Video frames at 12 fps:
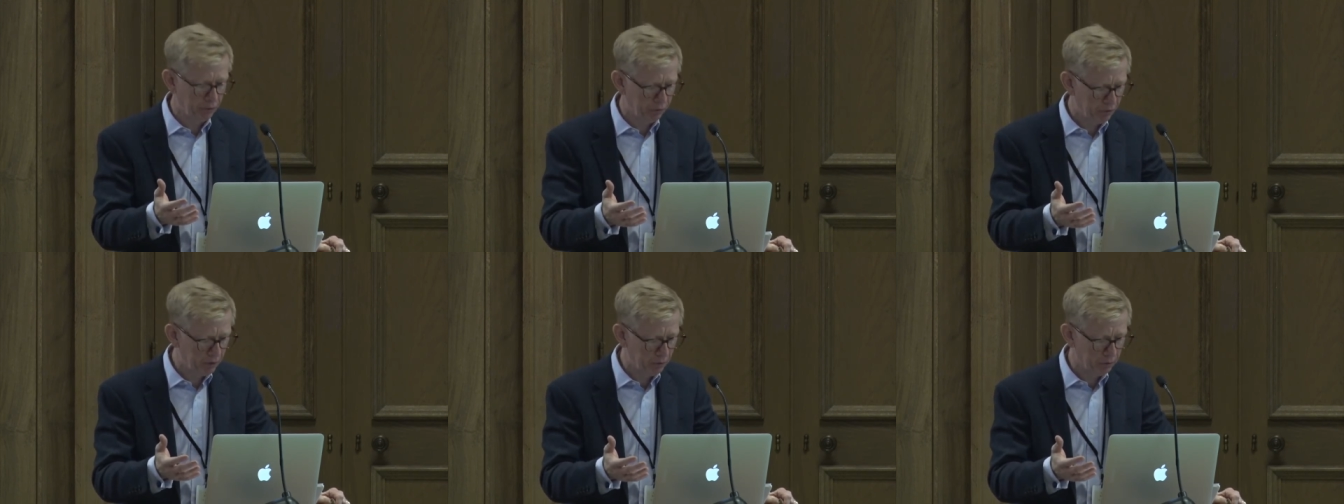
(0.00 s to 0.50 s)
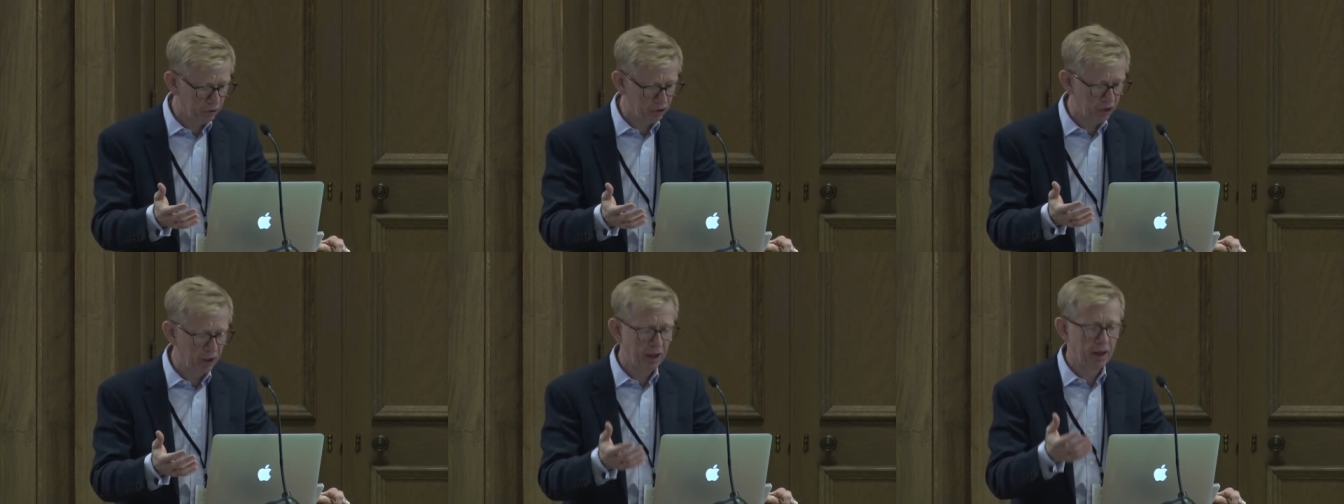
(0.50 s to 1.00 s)

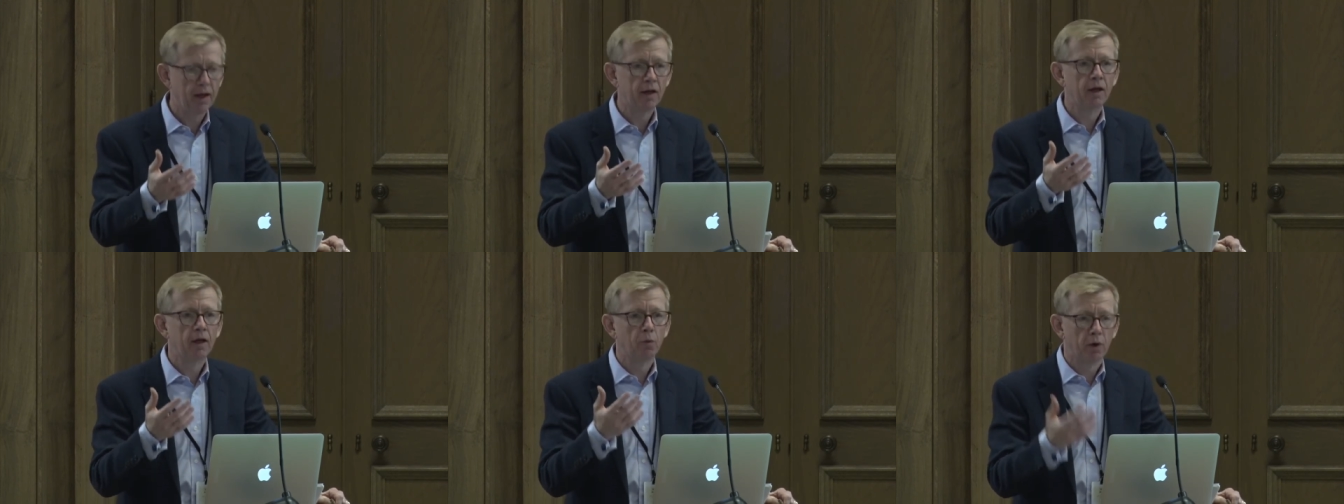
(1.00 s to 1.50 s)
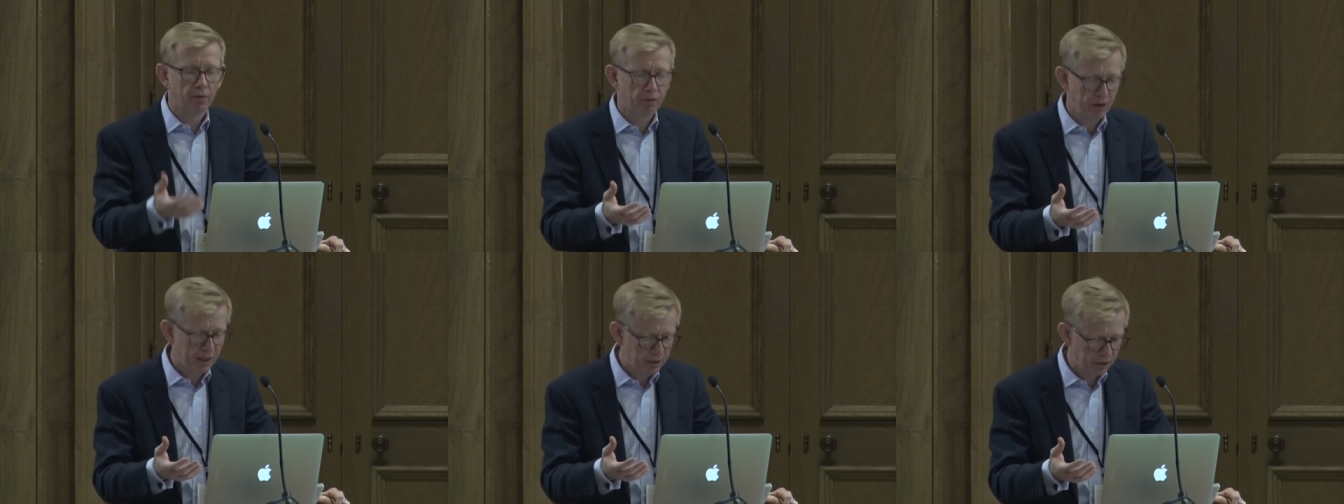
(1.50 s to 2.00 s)
fields were
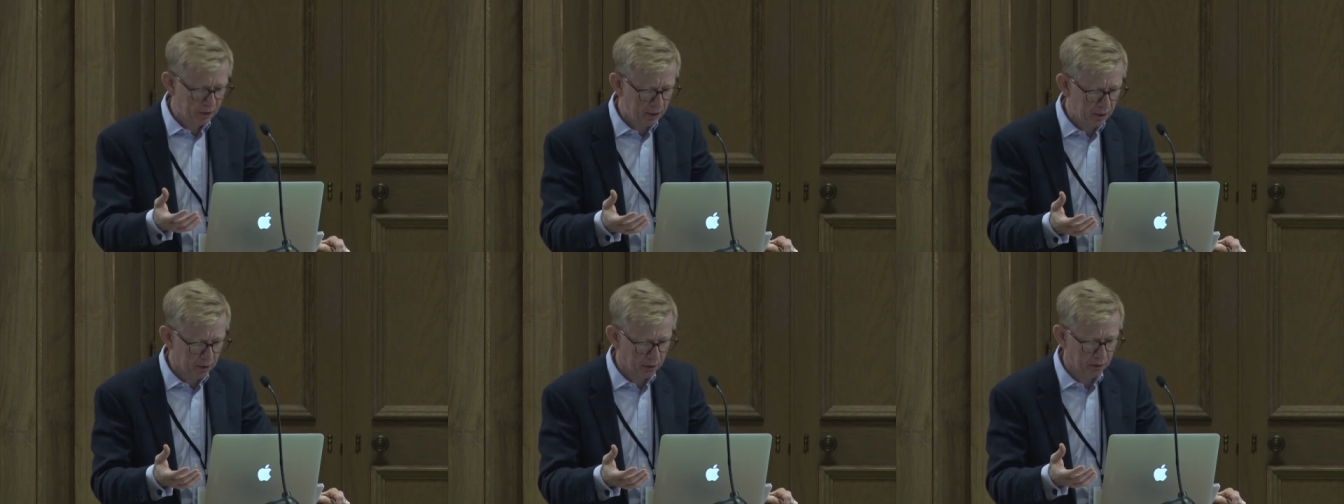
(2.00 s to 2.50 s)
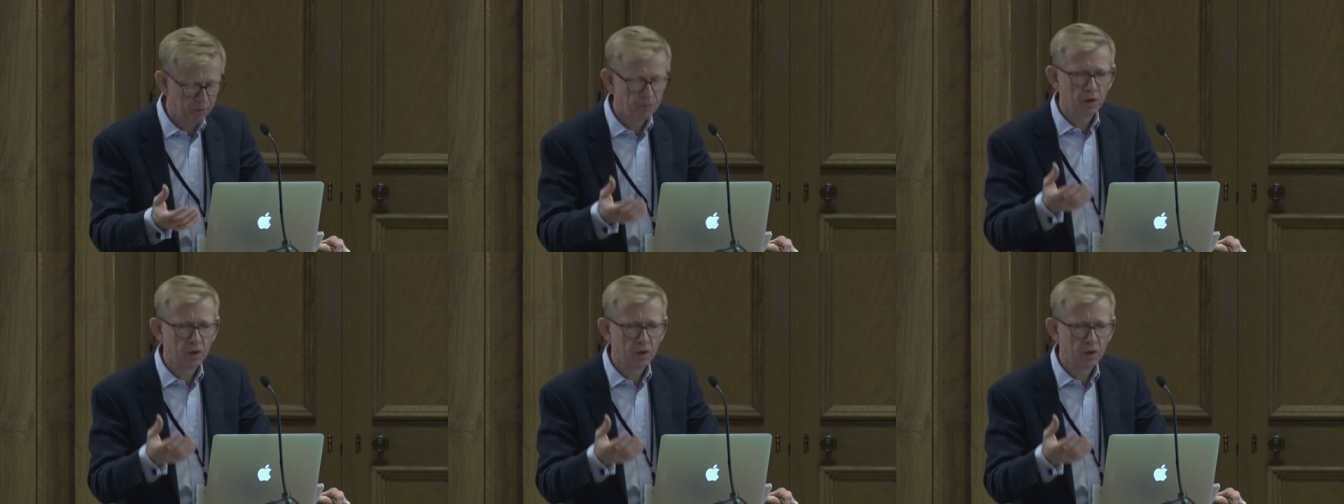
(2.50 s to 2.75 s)
invented here.